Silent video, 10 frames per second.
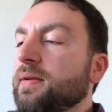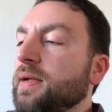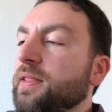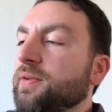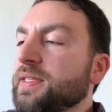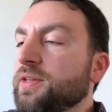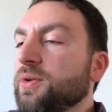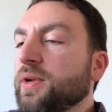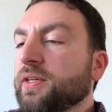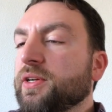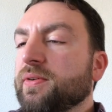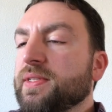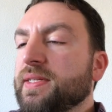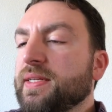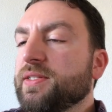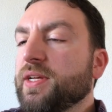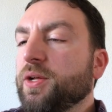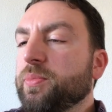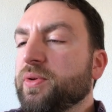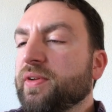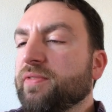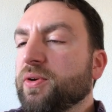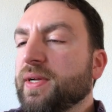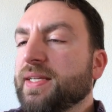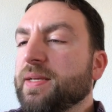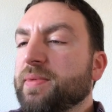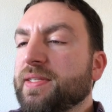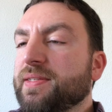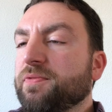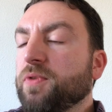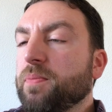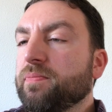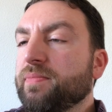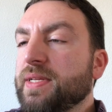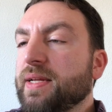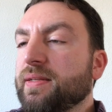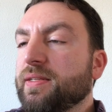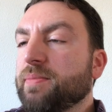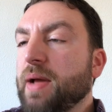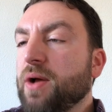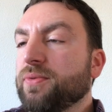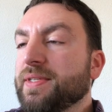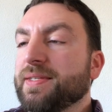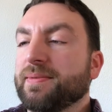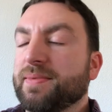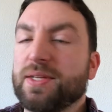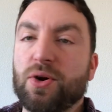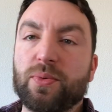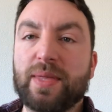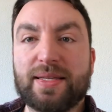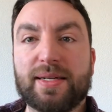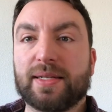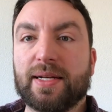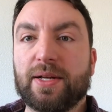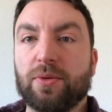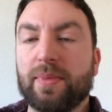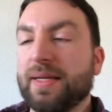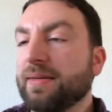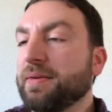And there is a note on currency to help you convert, except it's from yen to pounds. So that's not going to help me